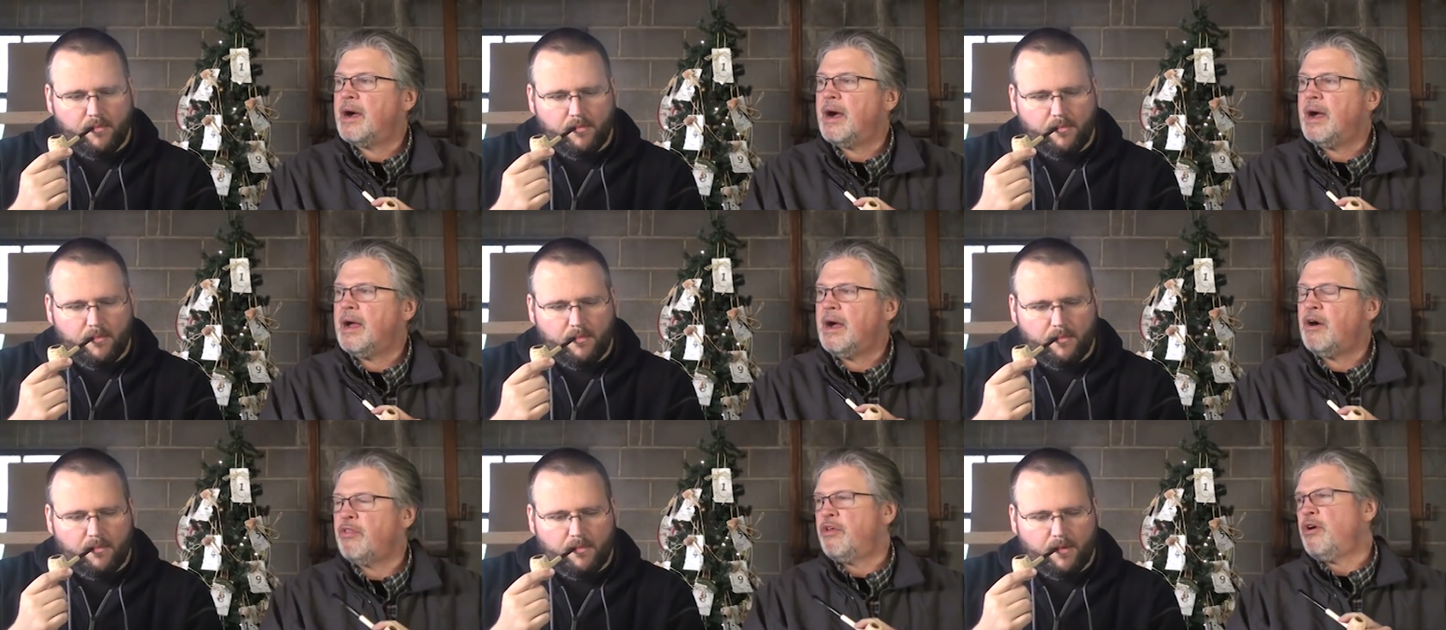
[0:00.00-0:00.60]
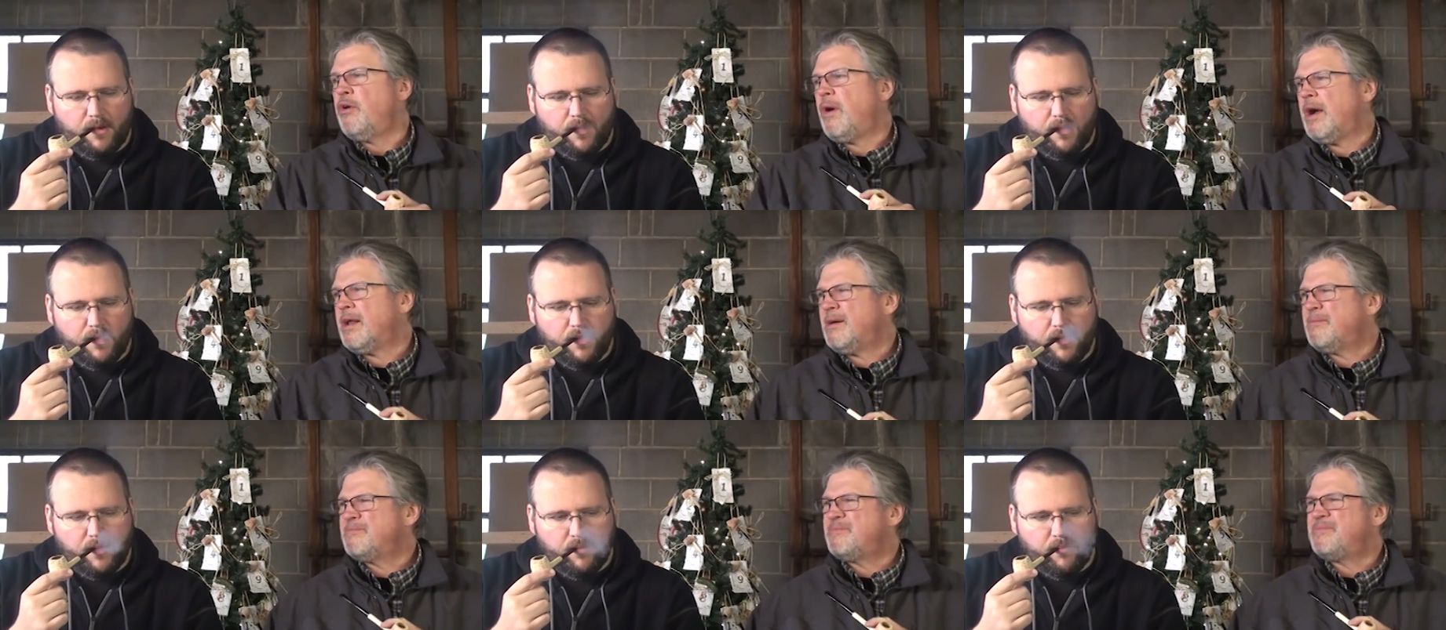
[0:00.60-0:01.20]
Speaker 1: I, although
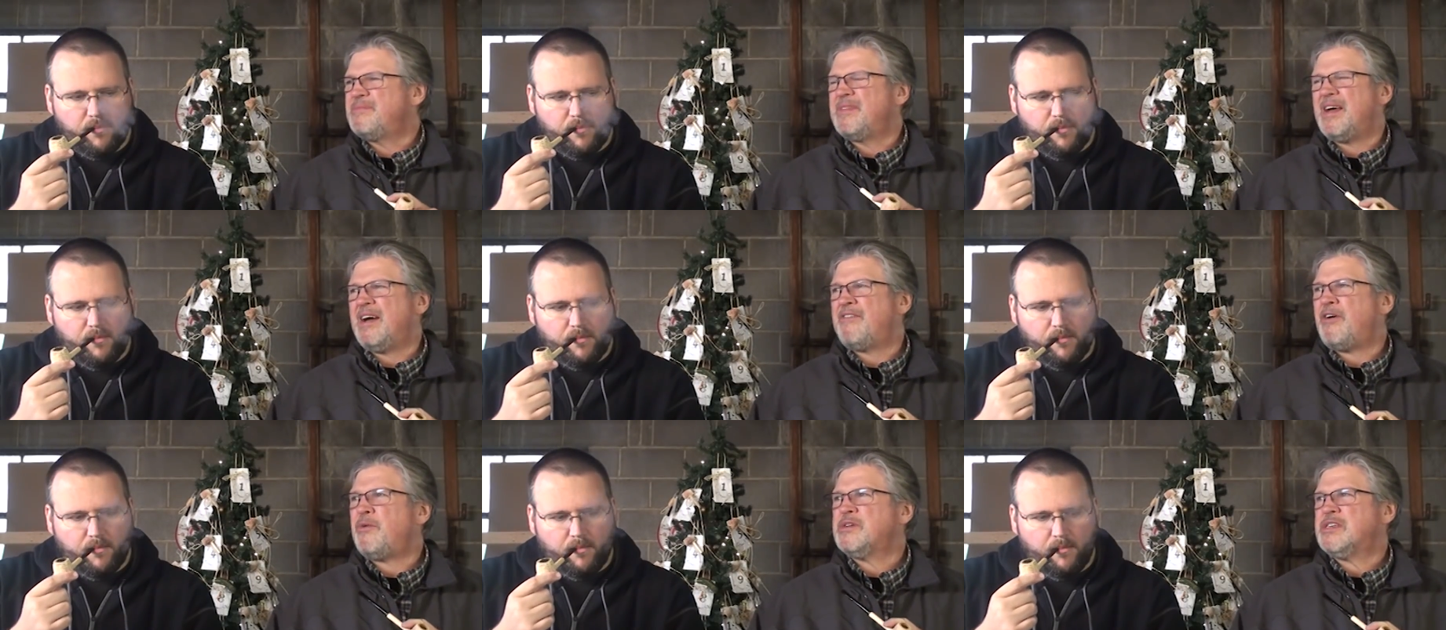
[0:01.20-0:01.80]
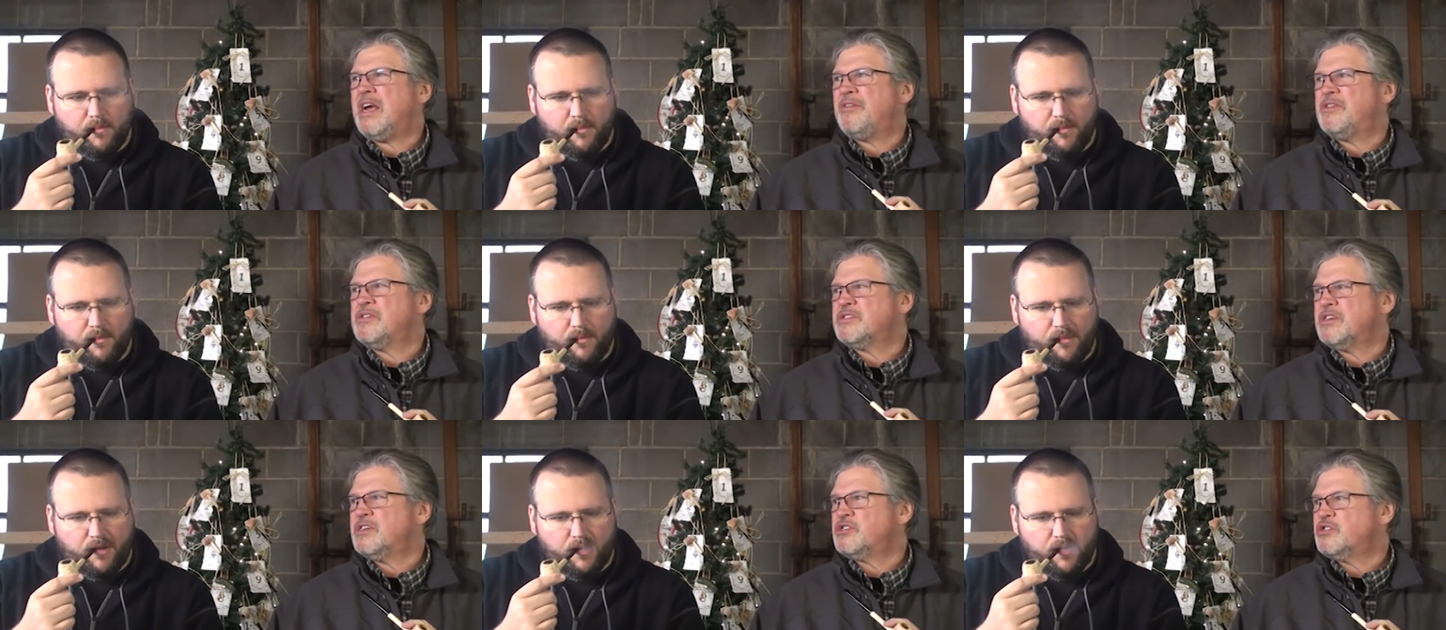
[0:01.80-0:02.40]
I, I've always had
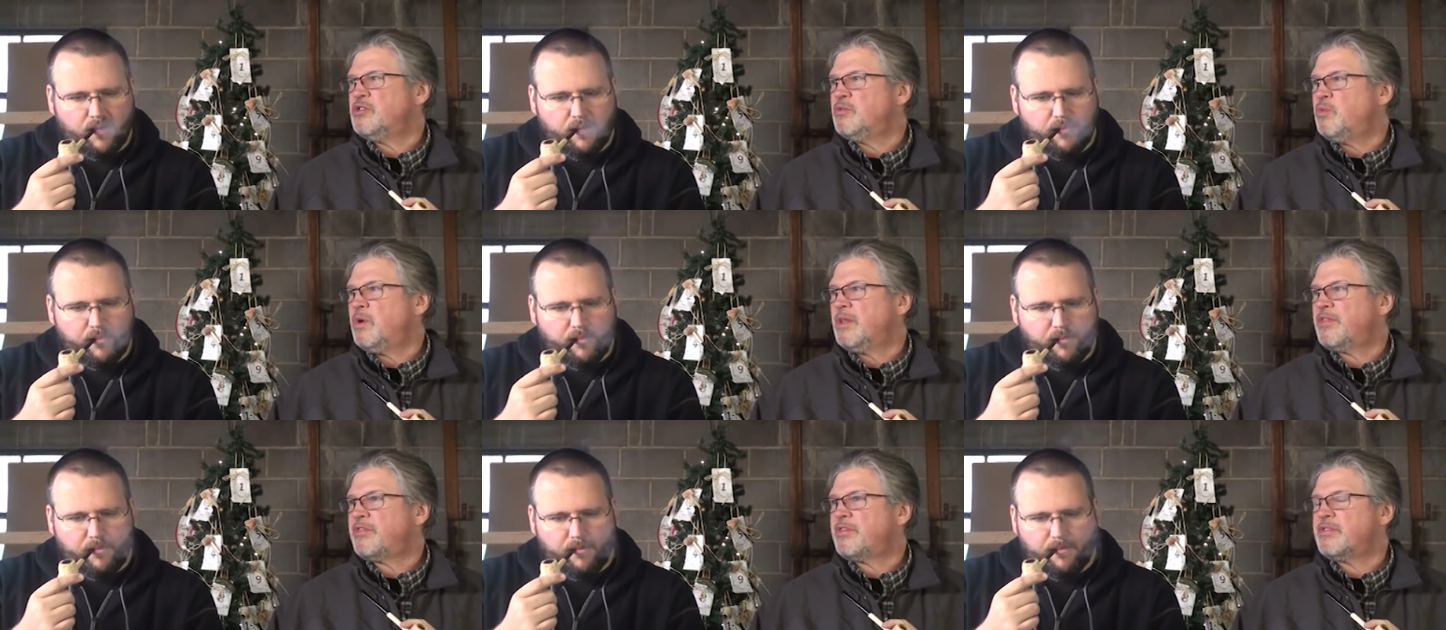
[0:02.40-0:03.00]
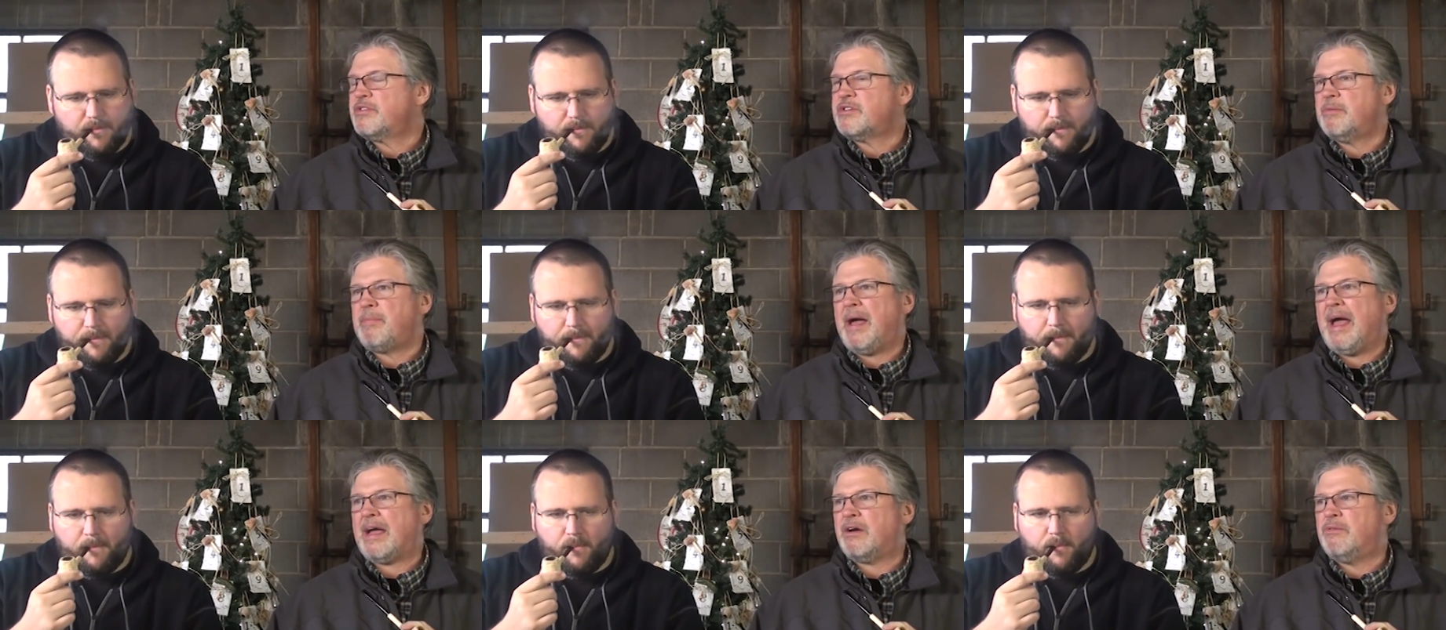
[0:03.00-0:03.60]
this issue with
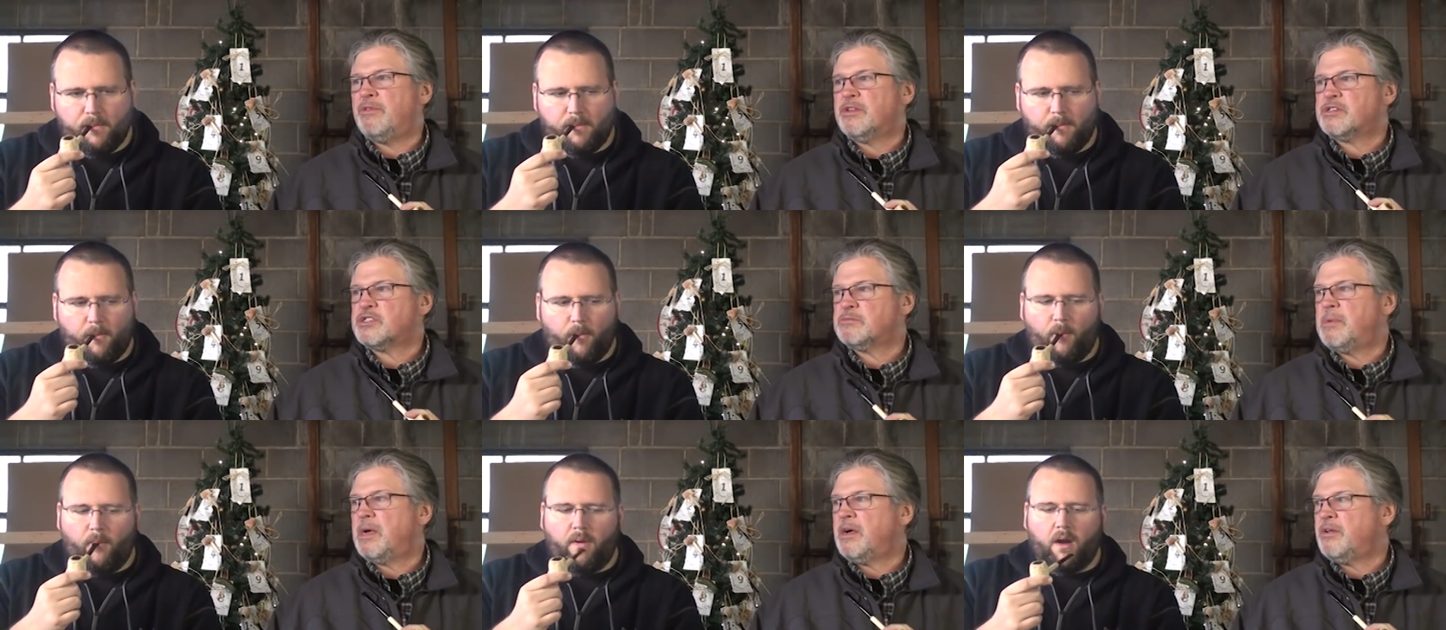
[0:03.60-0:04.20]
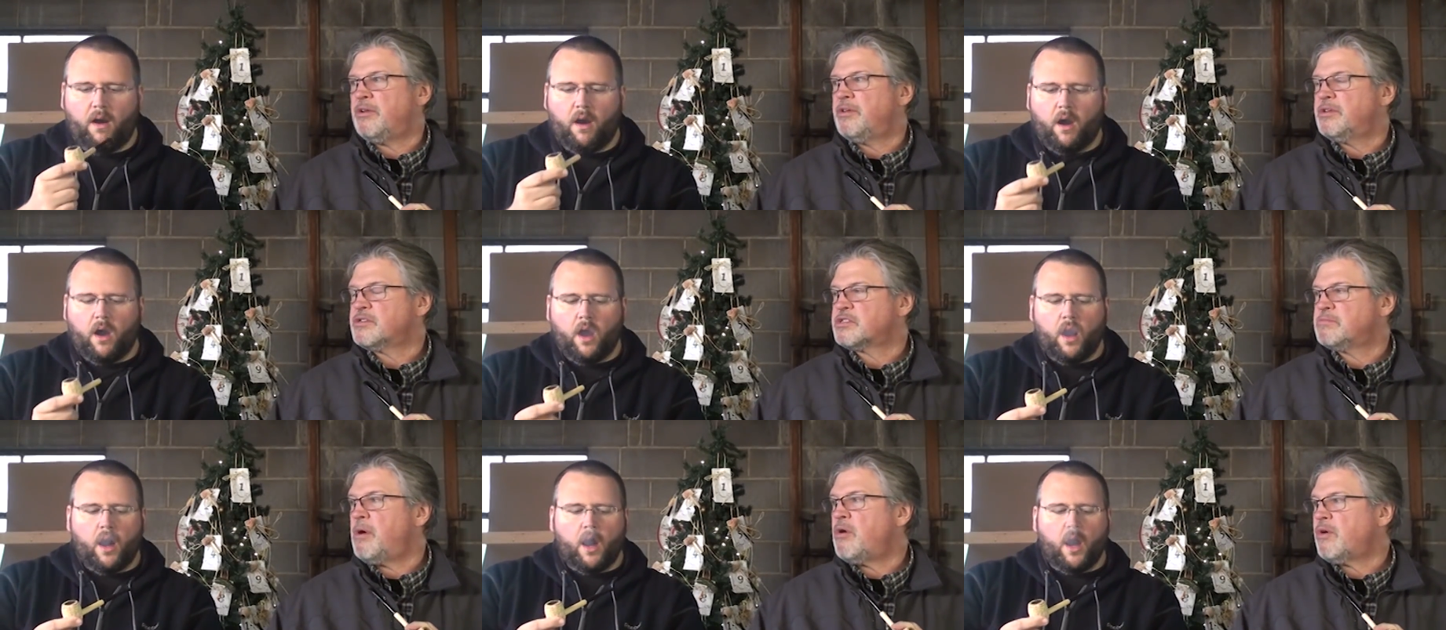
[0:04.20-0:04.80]
tobacco that smelled
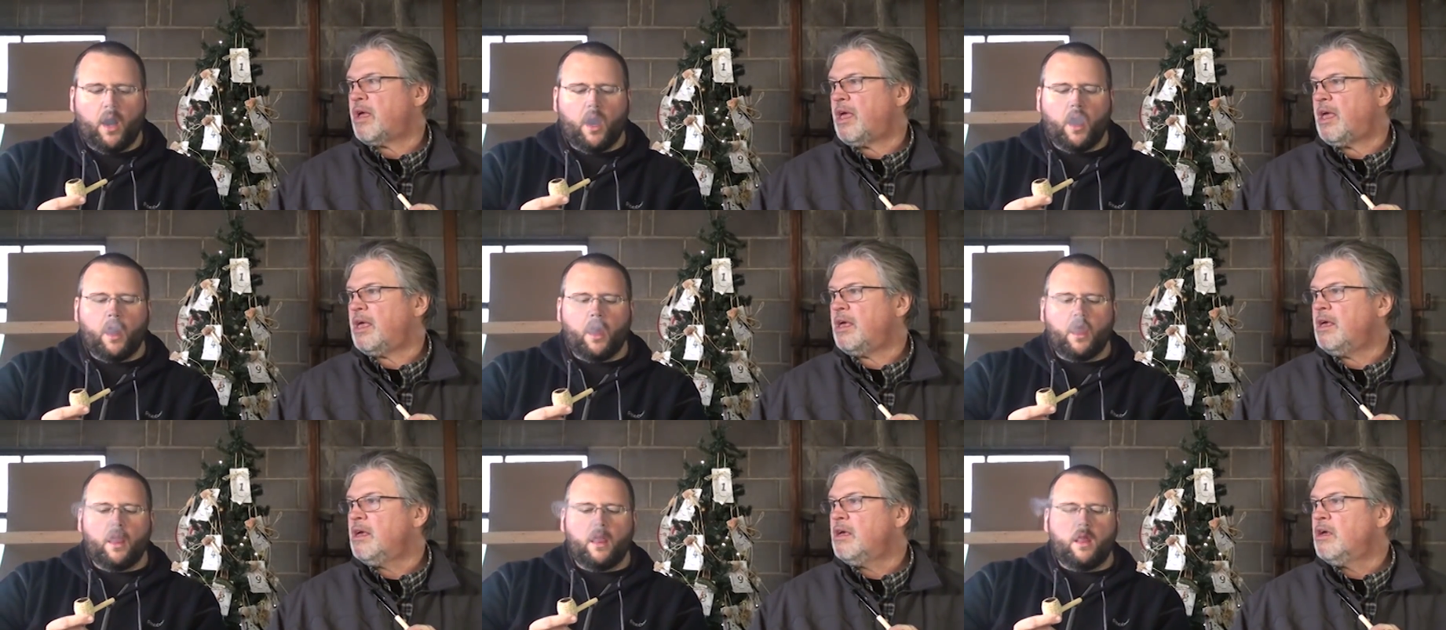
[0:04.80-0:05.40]
smoky